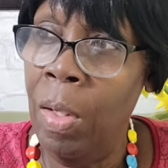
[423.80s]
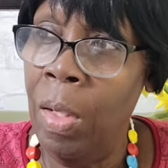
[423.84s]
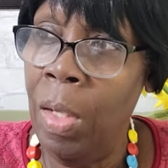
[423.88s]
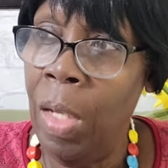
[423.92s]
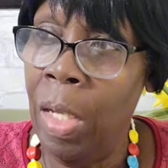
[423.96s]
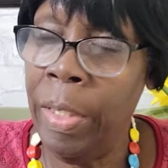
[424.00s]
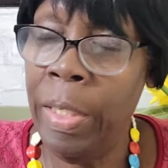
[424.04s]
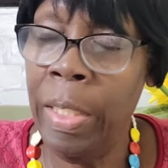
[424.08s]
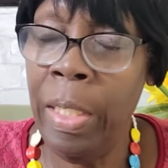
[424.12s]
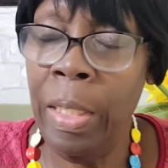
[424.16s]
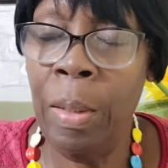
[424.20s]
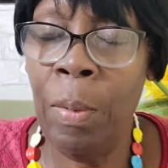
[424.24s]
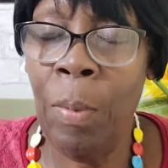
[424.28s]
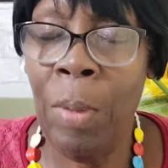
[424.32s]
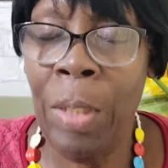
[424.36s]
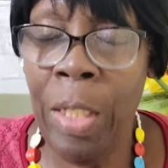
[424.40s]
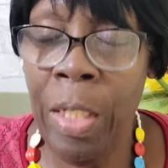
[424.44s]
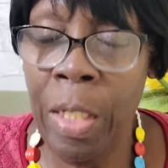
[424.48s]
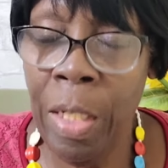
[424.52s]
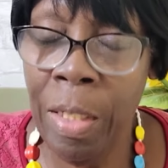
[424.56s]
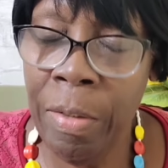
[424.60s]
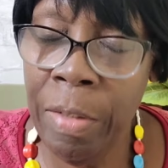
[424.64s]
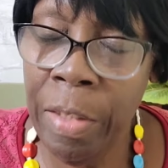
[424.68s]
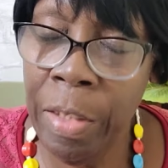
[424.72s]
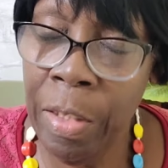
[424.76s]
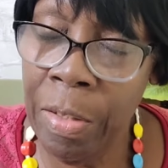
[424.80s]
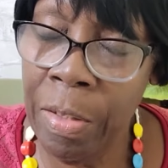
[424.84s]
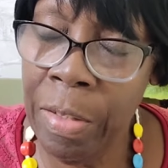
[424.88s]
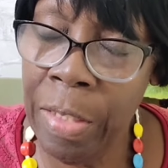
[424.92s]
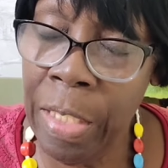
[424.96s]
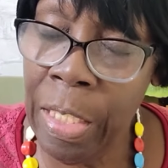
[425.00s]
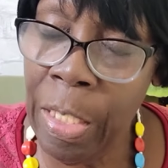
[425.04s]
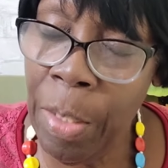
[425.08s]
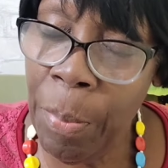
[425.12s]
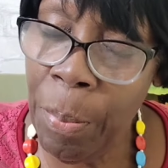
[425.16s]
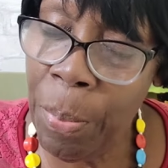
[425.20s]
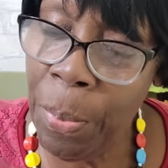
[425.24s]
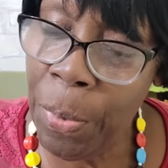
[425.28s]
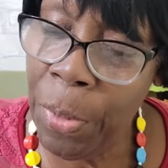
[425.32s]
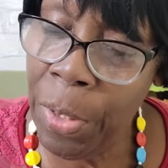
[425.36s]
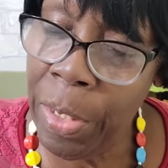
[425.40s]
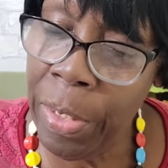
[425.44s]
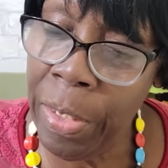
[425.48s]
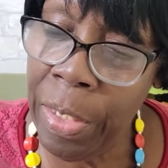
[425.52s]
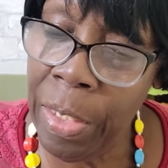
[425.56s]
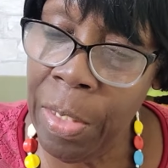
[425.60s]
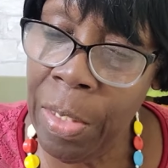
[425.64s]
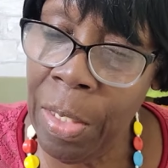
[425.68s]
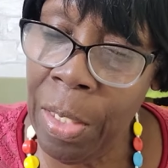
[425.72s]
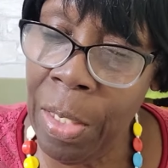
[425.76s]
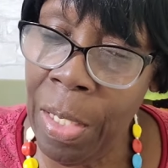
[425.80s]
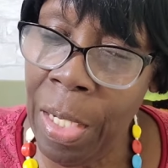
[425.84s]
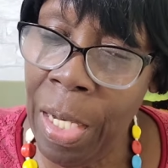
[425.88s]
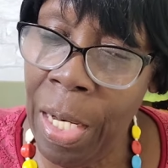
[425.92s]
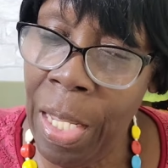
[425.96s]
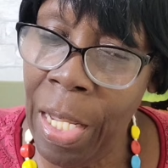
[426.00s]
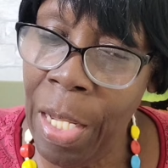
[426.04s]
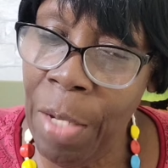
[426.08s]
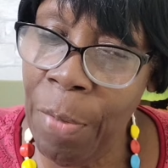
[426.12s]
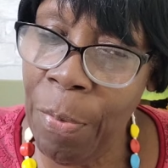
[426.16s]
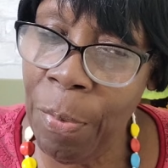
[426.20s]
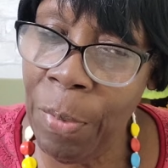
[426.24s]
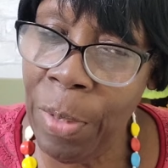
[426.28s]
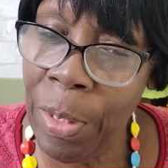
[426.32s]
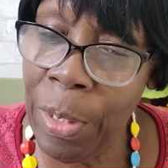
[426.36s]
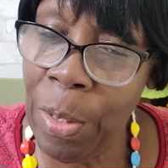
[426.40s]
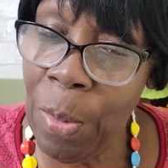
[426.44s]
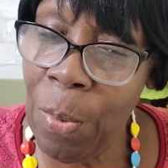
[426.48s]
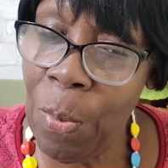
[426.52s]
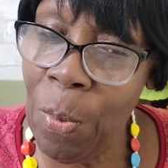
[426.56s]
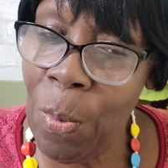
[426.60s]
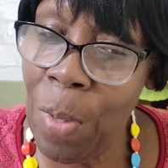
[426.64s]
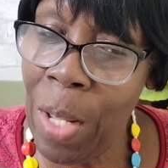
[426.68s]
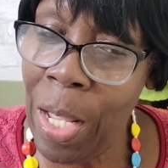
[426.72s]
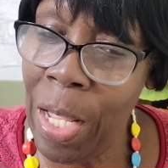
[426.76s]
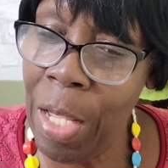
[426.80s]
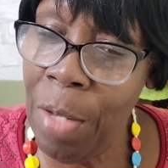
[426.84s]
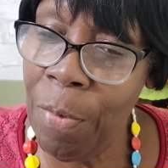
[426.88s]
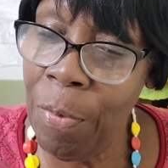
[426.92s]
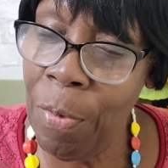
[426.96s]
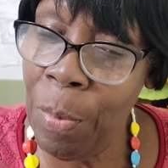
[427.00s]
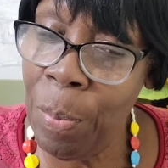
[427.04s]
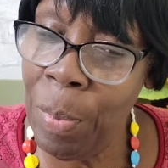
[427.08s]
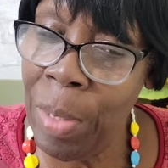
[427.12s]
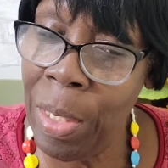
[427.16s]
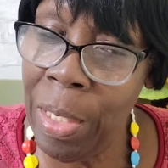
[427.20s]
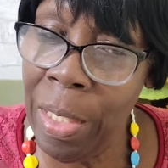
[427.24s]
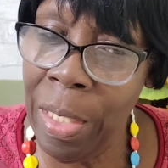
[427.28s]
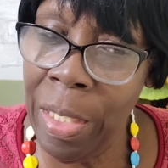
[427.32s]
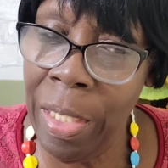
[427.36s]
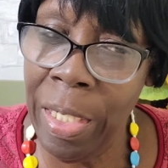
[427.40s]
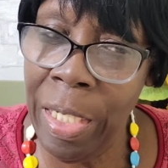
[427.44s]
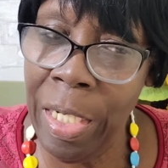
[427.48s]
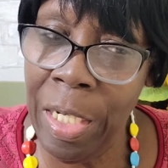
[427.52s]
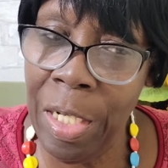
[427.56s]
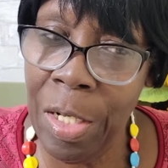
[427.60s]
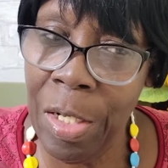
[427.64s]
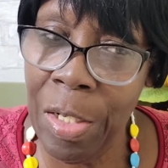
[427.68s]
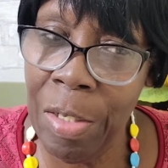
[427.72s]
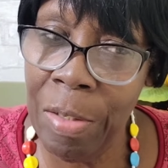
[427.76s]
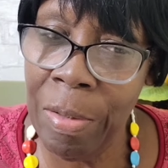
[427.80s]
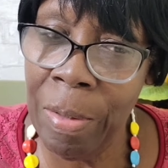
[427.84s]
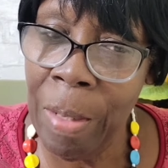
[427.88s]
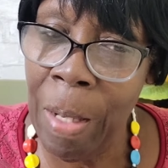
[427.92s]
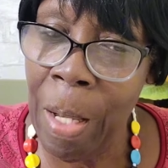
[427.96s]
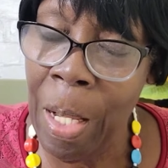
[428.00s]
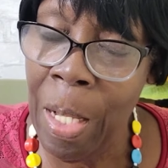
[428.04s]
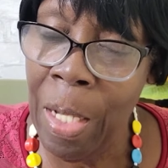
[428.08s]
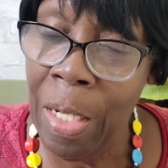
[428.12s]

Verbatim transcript: I think what you see you're celebrating your life with your wife for many years,